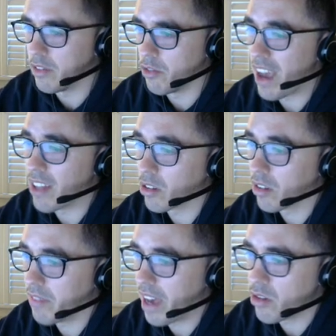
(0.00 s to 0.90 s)
If you
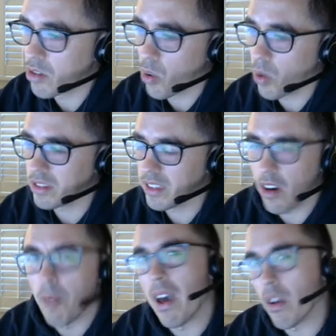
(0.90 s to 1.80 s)
value Corsi, and
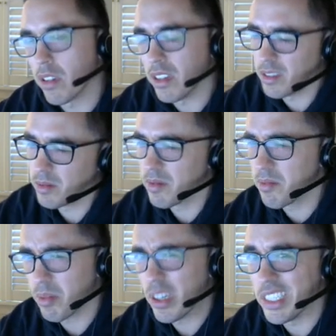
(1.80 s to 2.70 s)
our model does
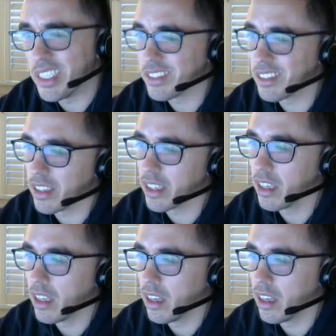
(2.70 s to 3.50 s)
pretty decently,